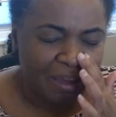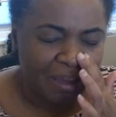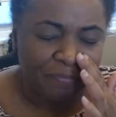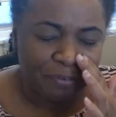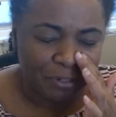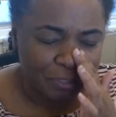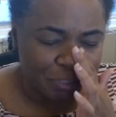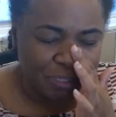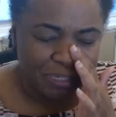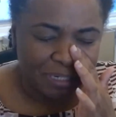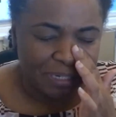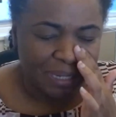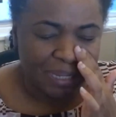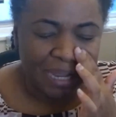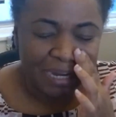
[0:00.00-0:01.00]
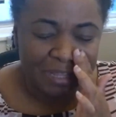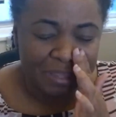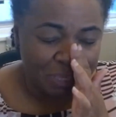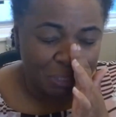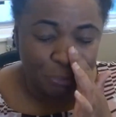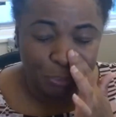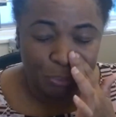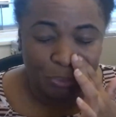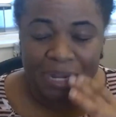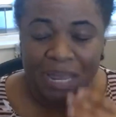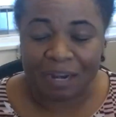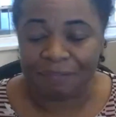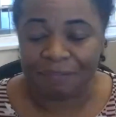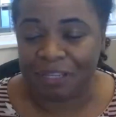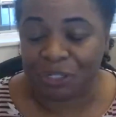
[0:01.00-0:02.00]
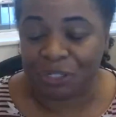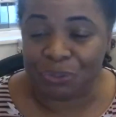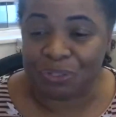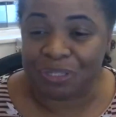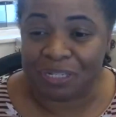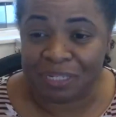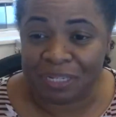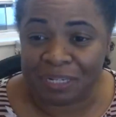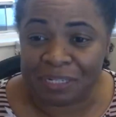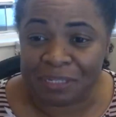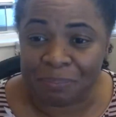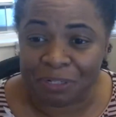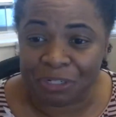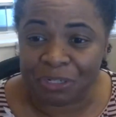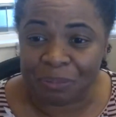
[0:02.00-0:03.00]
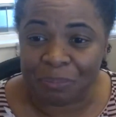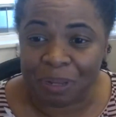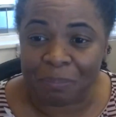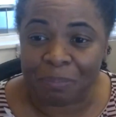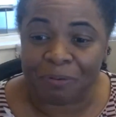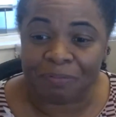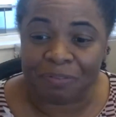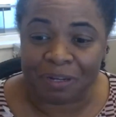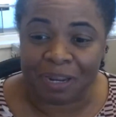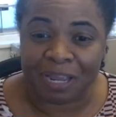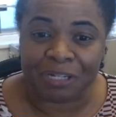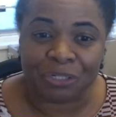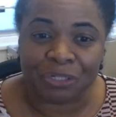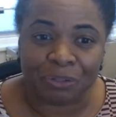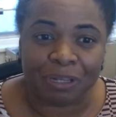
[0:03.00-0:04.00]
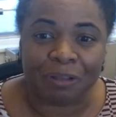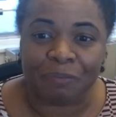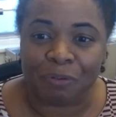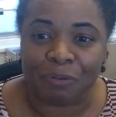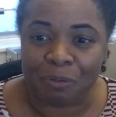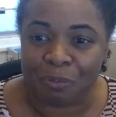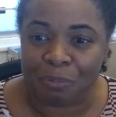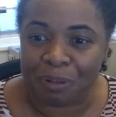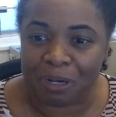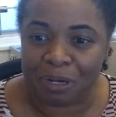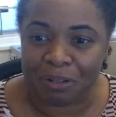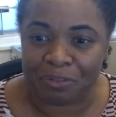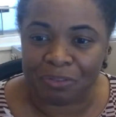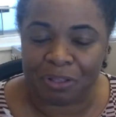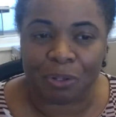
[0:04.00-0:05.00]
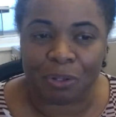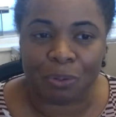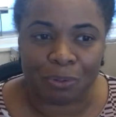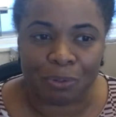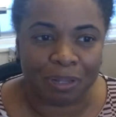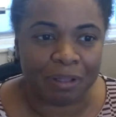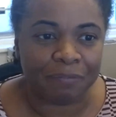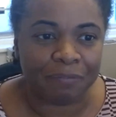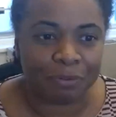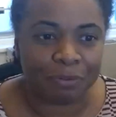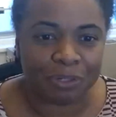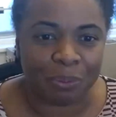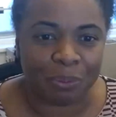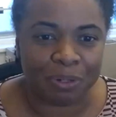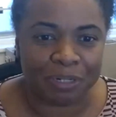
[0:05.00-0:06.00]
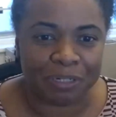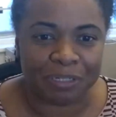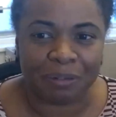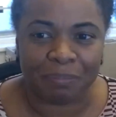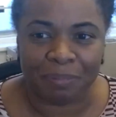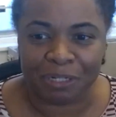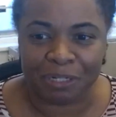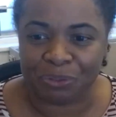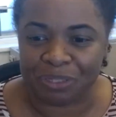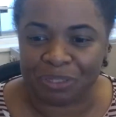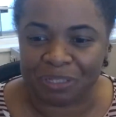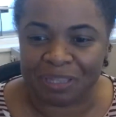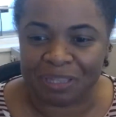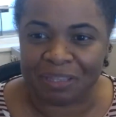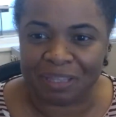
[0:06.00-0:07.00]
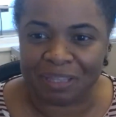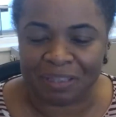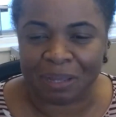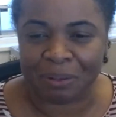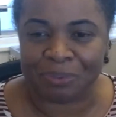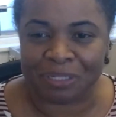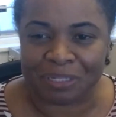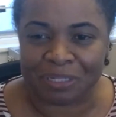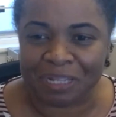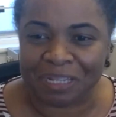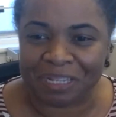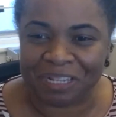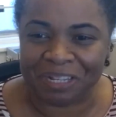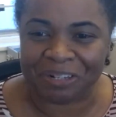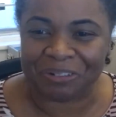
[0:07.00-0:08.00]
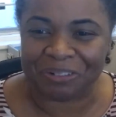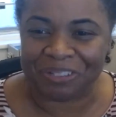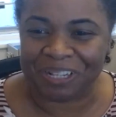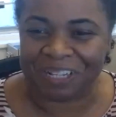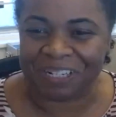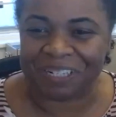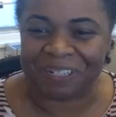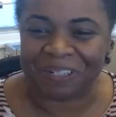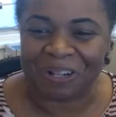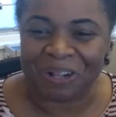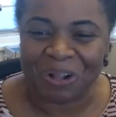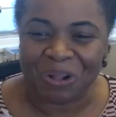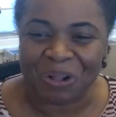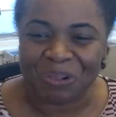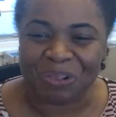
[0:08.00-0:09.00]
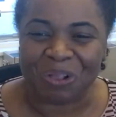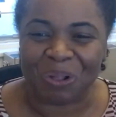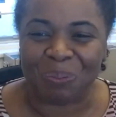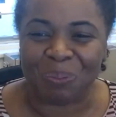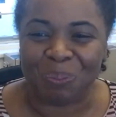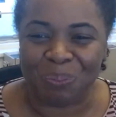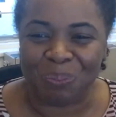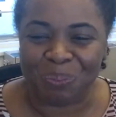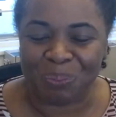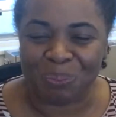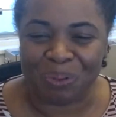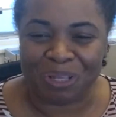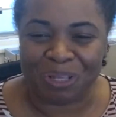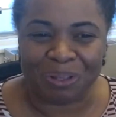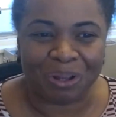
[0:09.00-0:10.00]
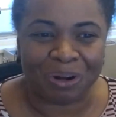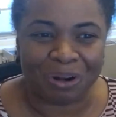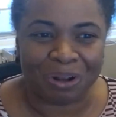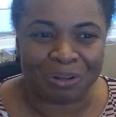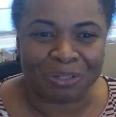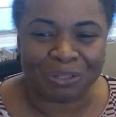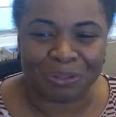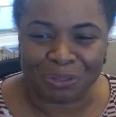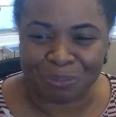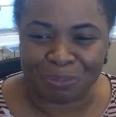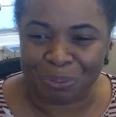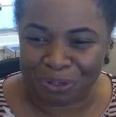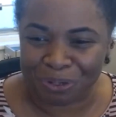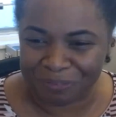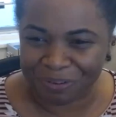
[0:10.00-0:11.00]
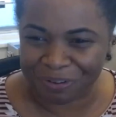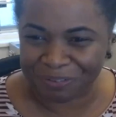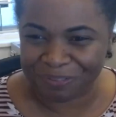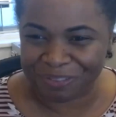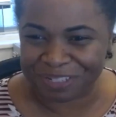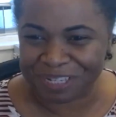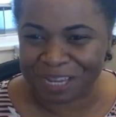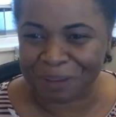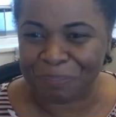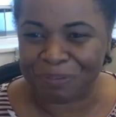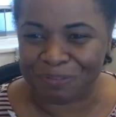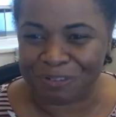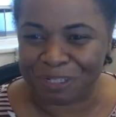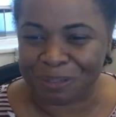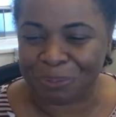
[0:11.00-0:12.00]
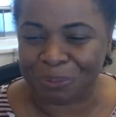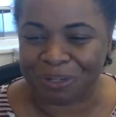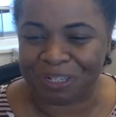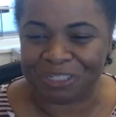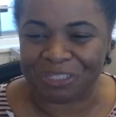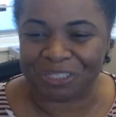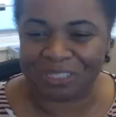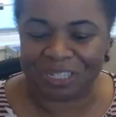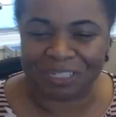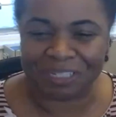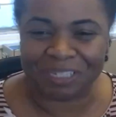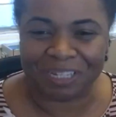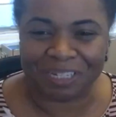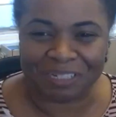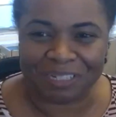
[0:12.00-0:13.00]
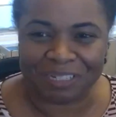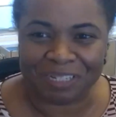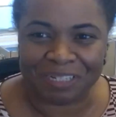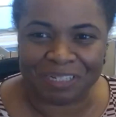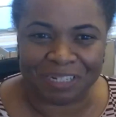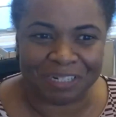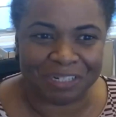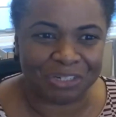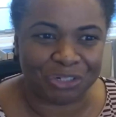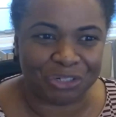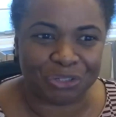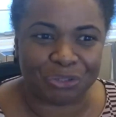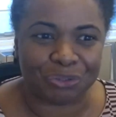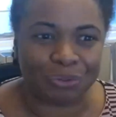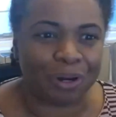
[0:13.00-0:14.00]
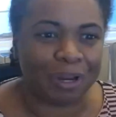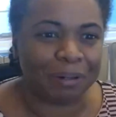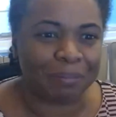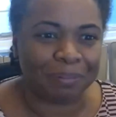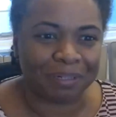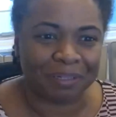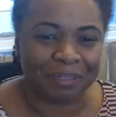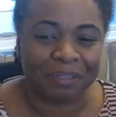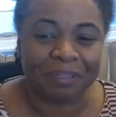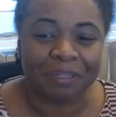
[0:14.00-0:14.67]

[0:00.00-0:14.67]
efforts to kind of think through a lot of the issues that Dennis mentioned at both the national level, but the local level. So I wanted to make sure that was clear, that we are also supportive of the type of deliberation that Dennis just described.